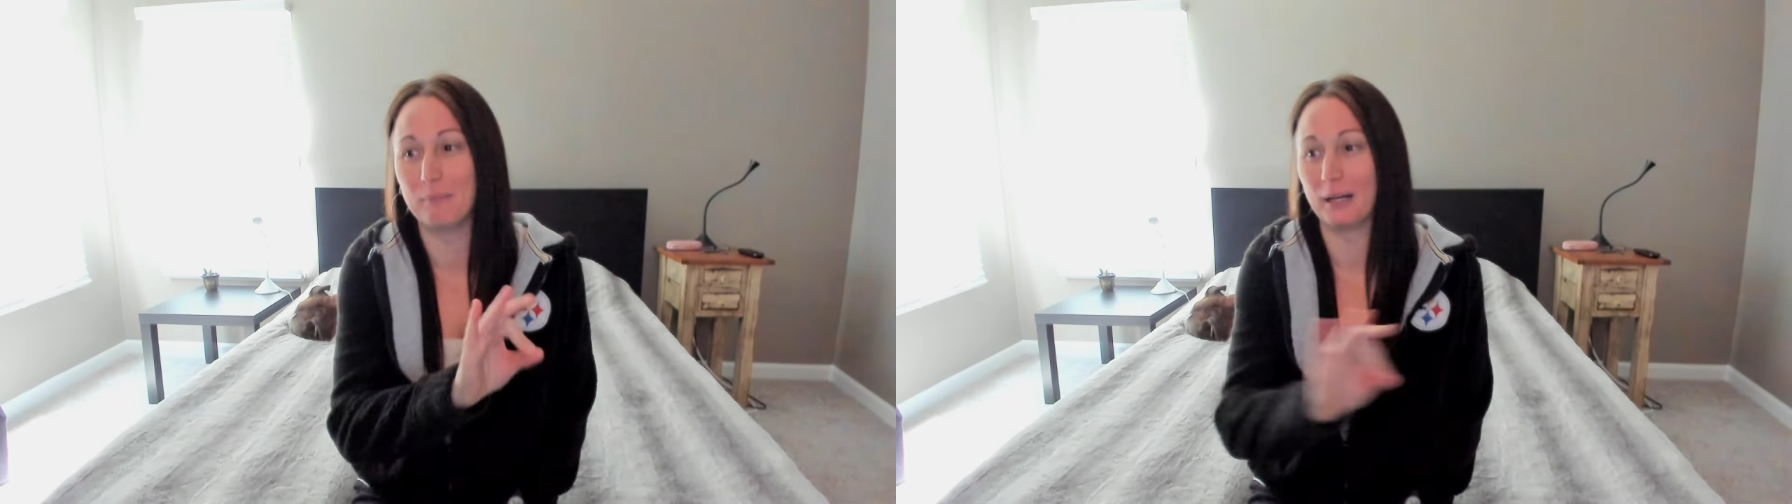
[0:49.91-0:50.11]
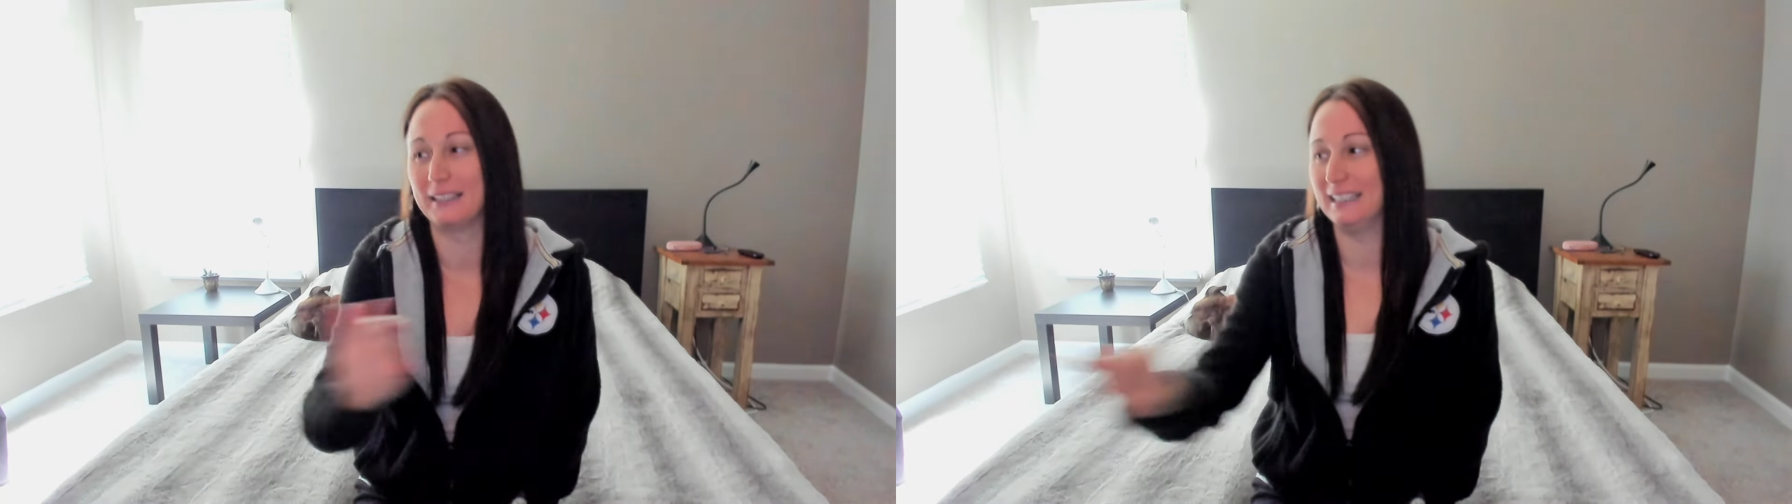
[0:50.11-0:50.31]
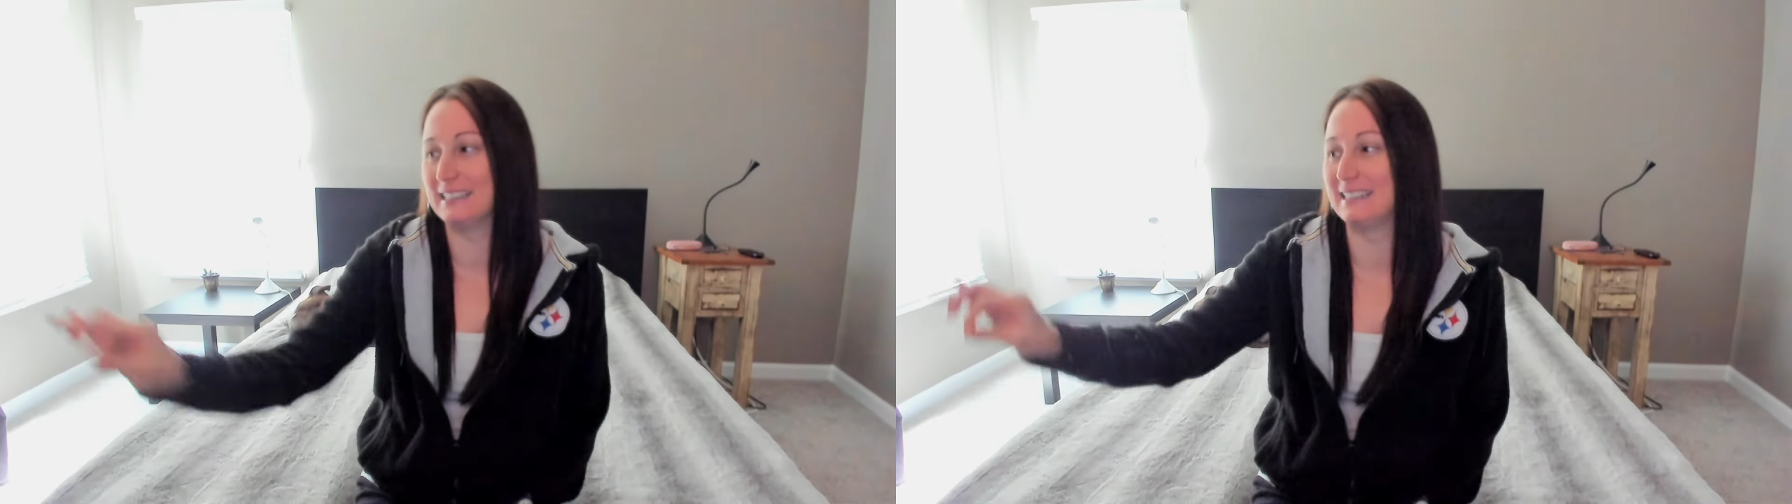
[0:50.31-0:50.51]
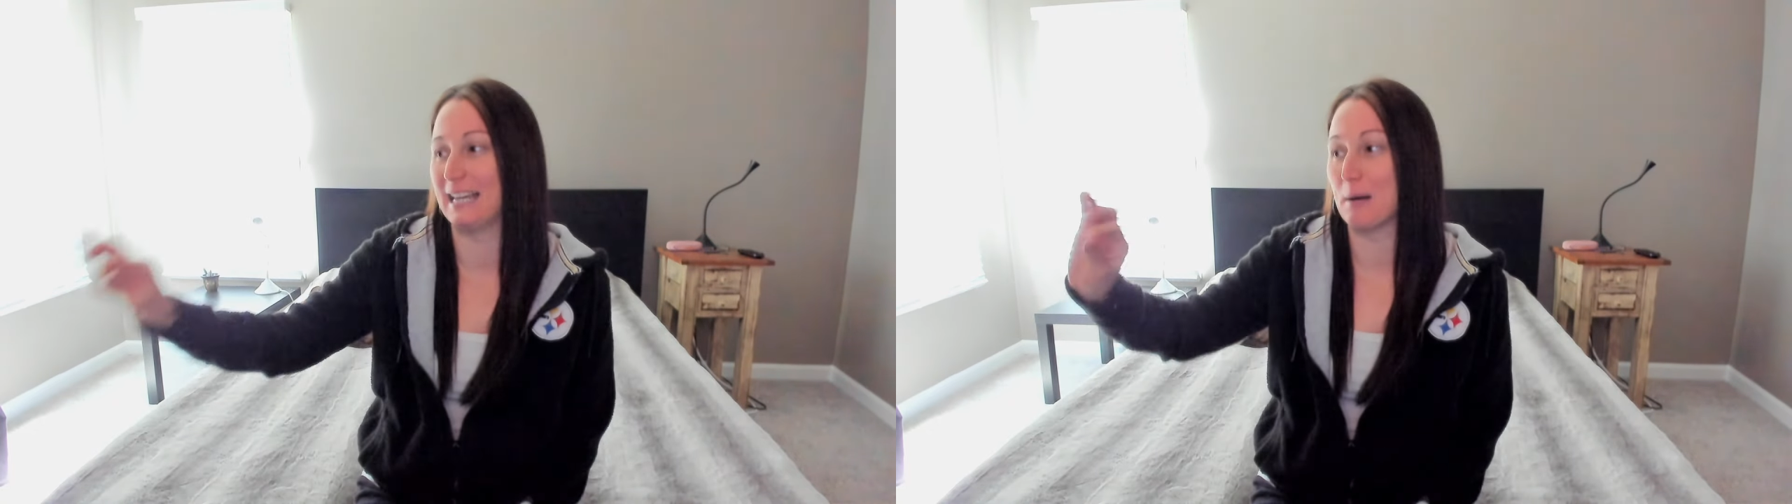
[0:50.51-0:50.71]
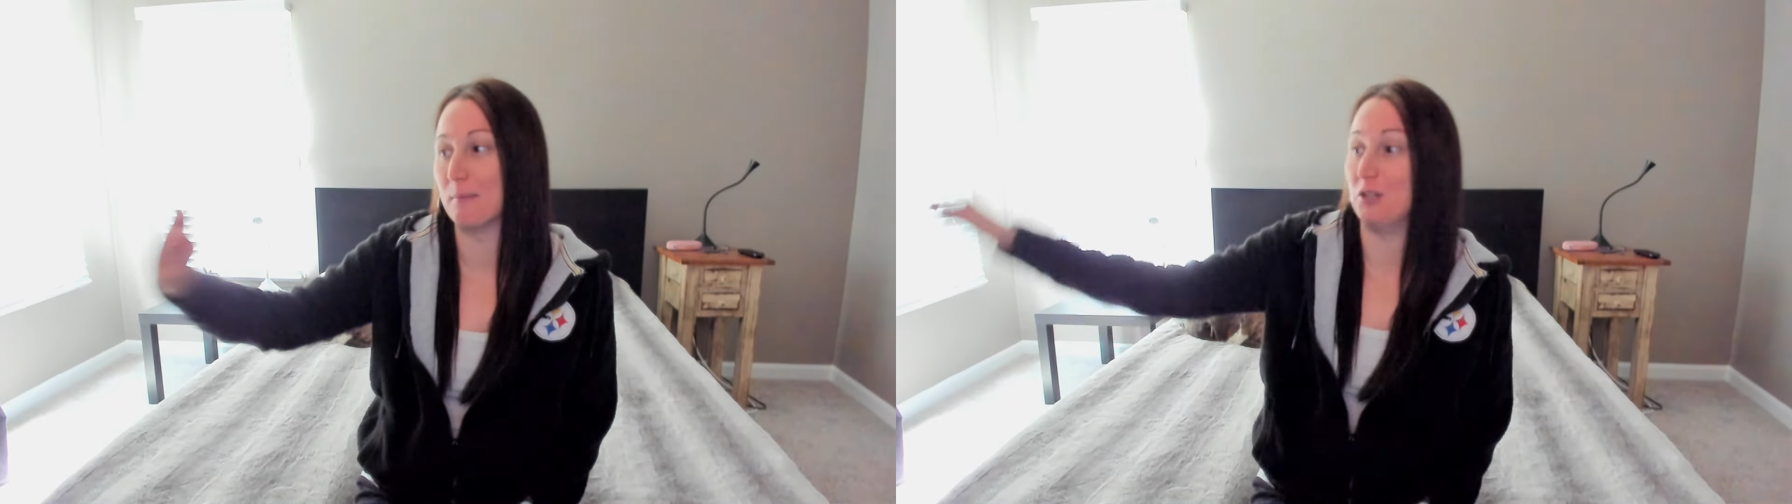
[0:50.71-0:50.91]
Bucky and
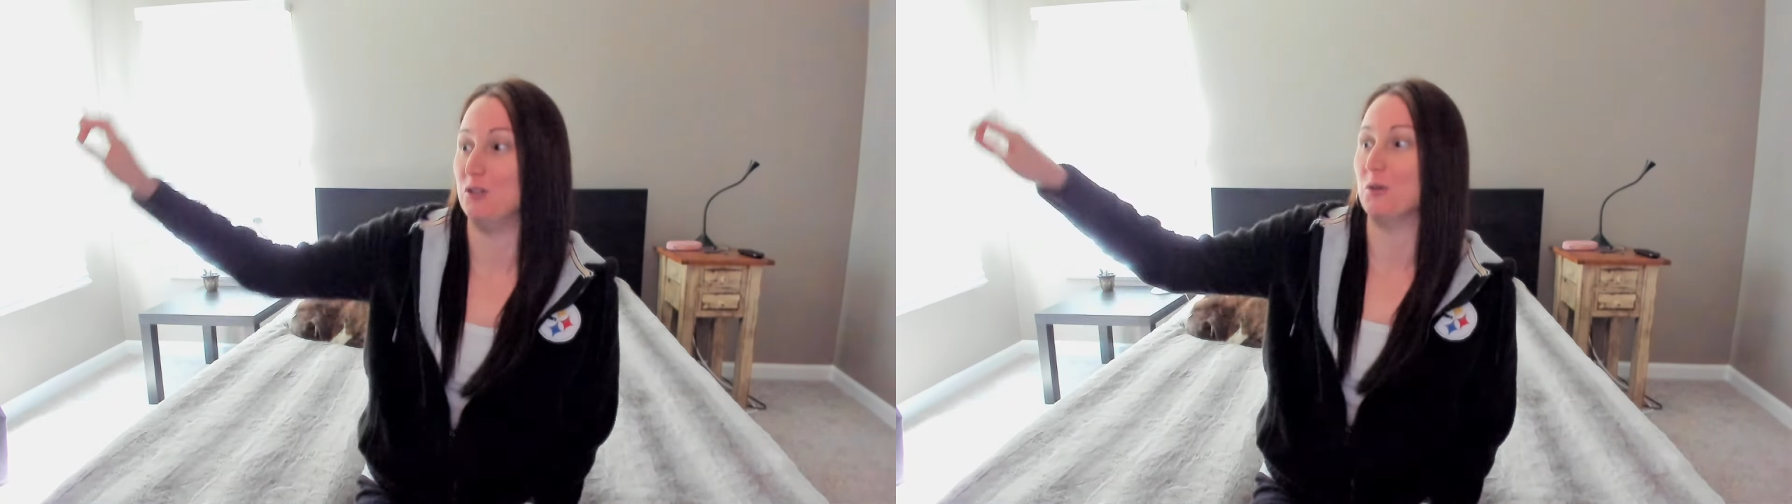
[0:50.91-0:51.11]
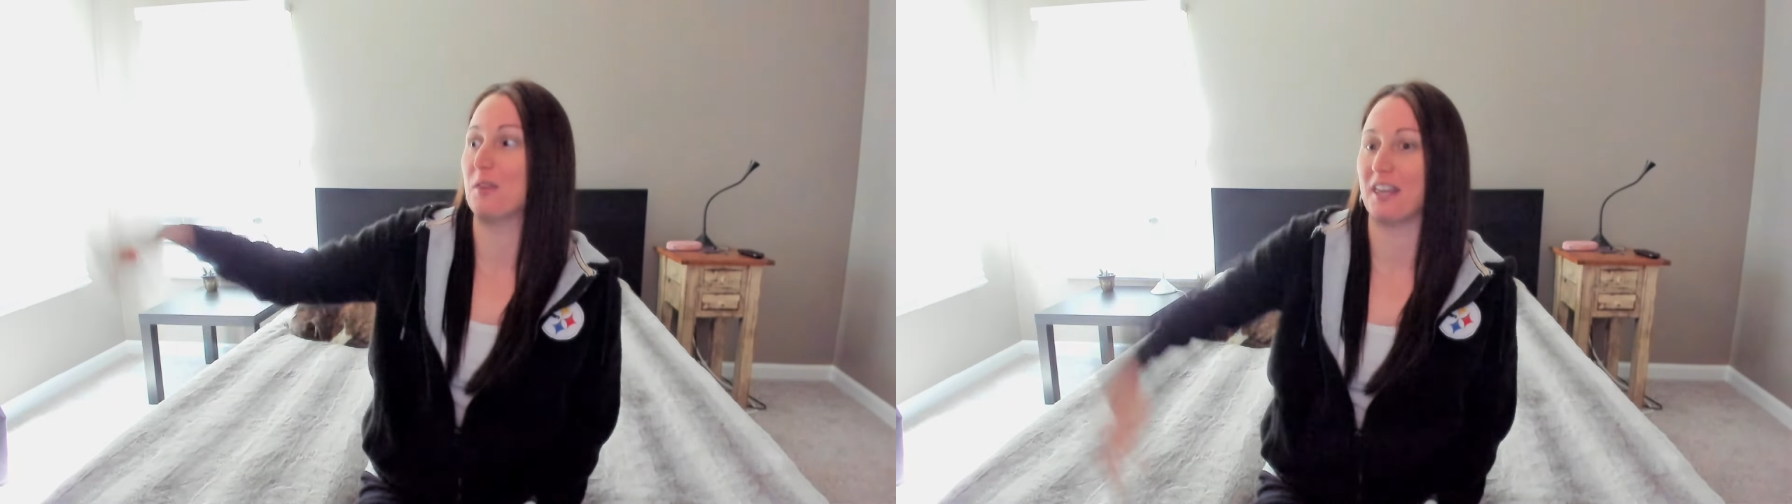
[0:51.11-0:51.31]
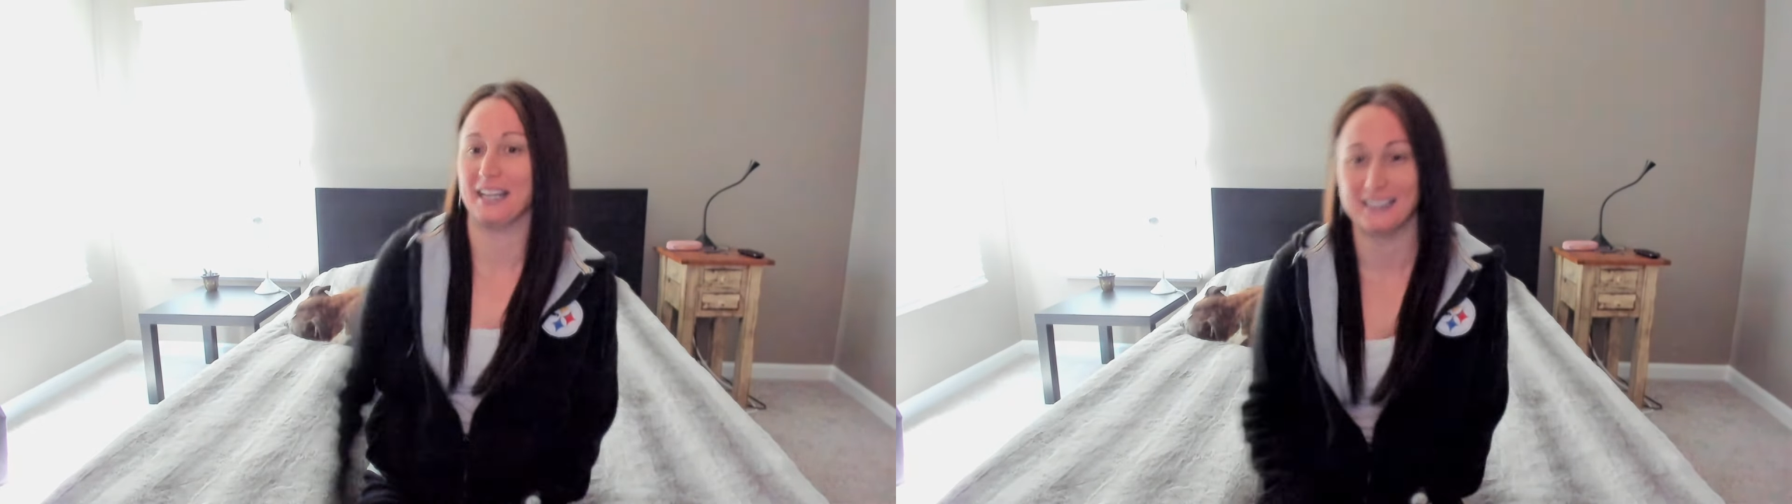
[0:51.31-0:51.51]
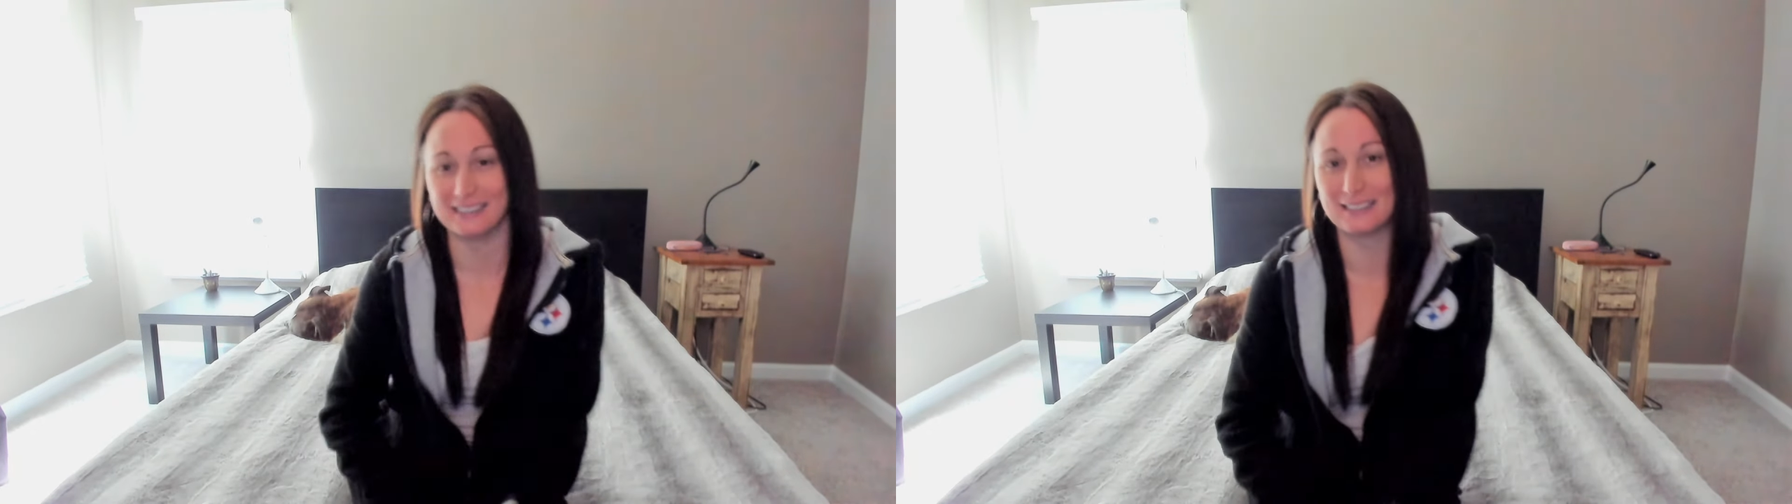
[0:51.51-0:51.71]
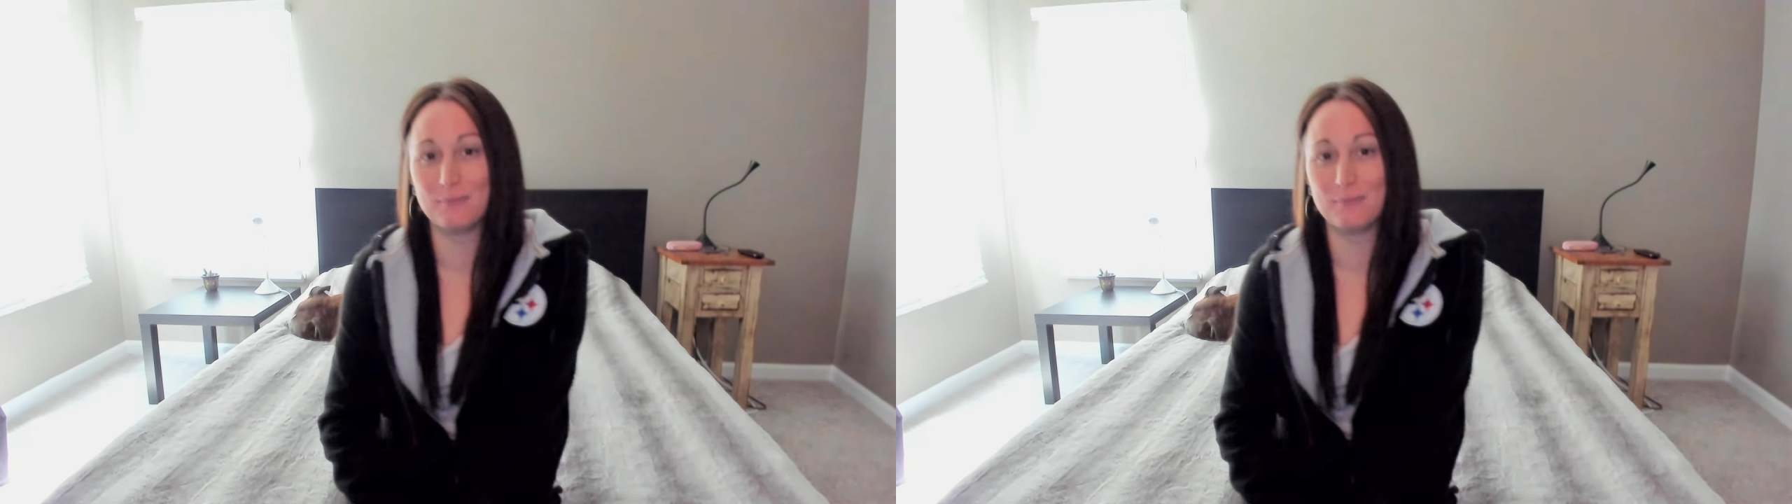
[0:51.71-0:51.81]
Sam and do things.